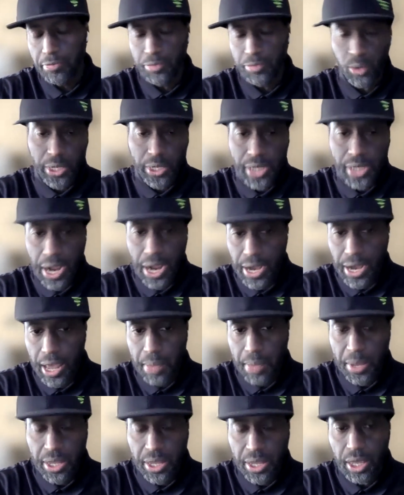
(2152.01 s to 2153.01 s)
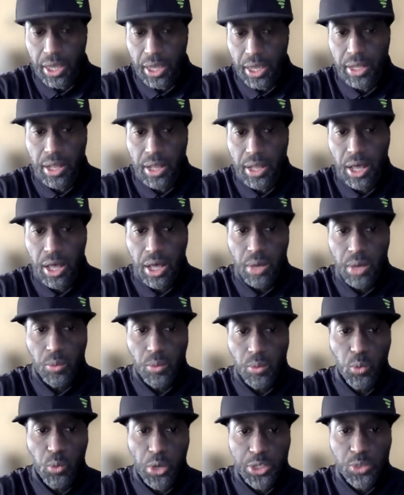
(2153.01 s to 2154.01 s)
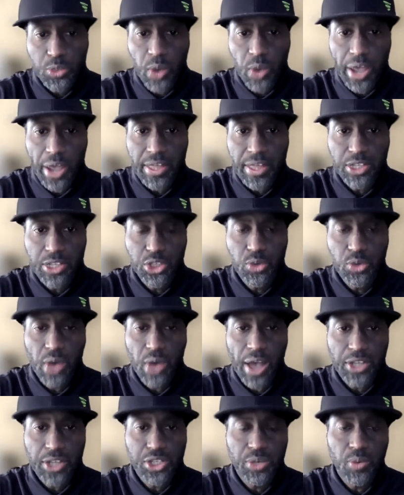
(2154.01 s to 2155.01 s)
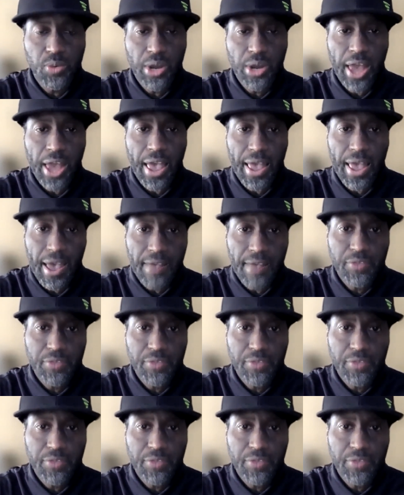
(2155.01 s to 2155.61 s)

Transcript: fully dynamic in which way that you actually want to